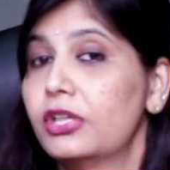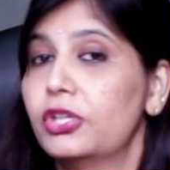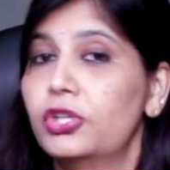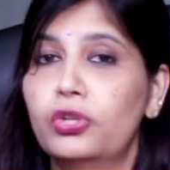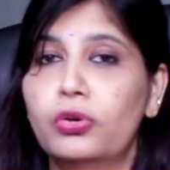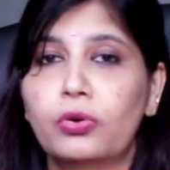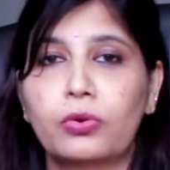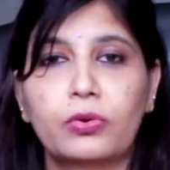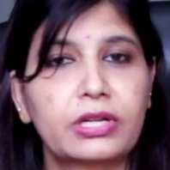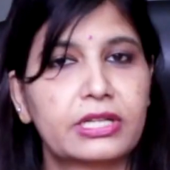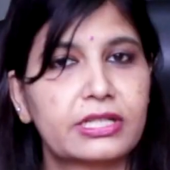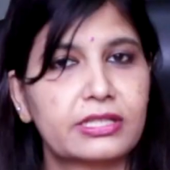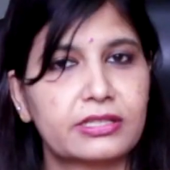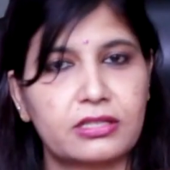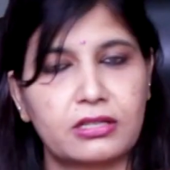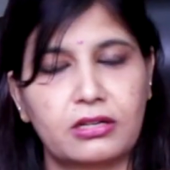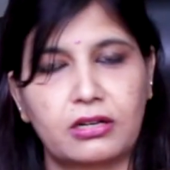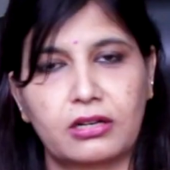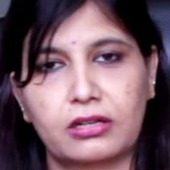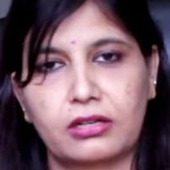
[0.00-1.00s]
No, it
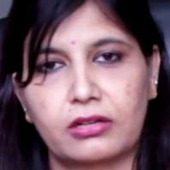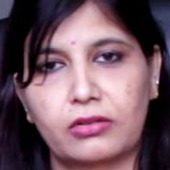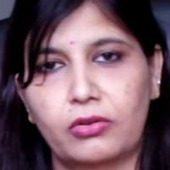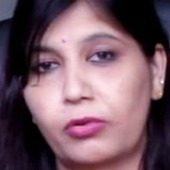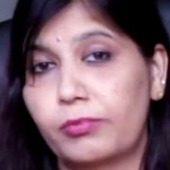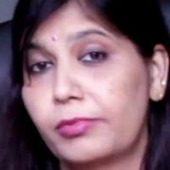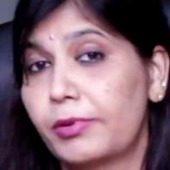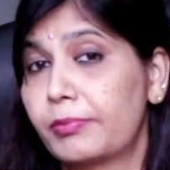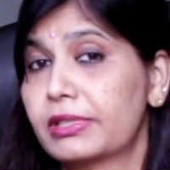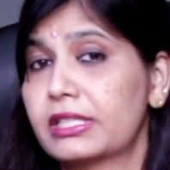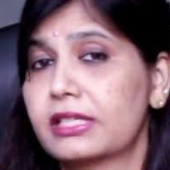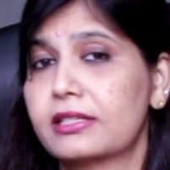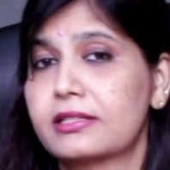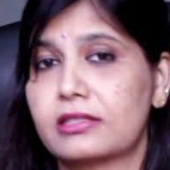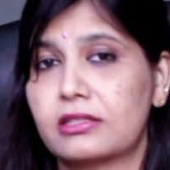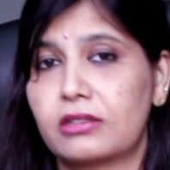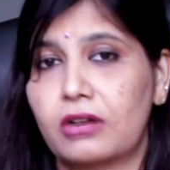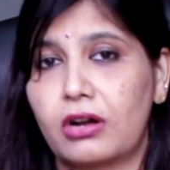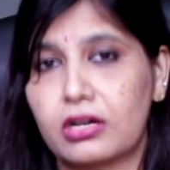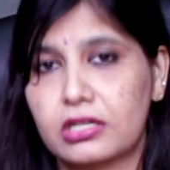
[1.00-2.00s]
is not. Homeopathy
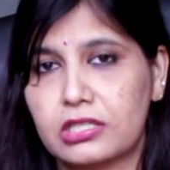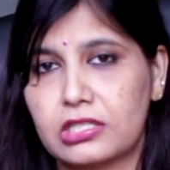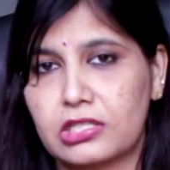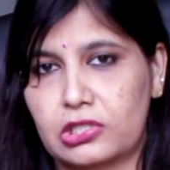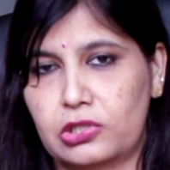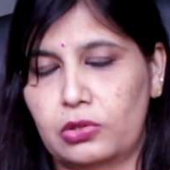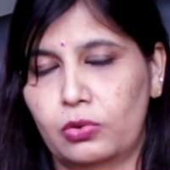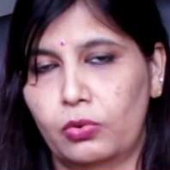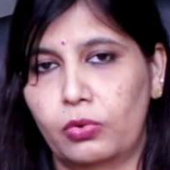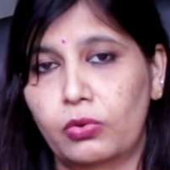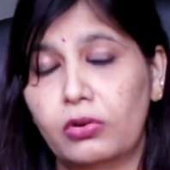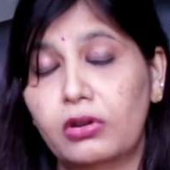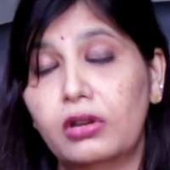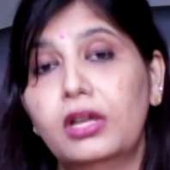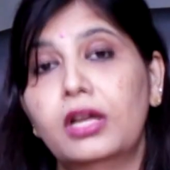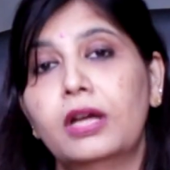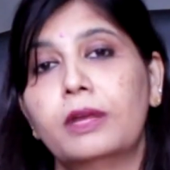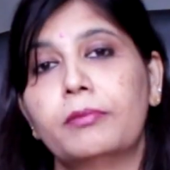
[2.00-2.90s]
is not slow.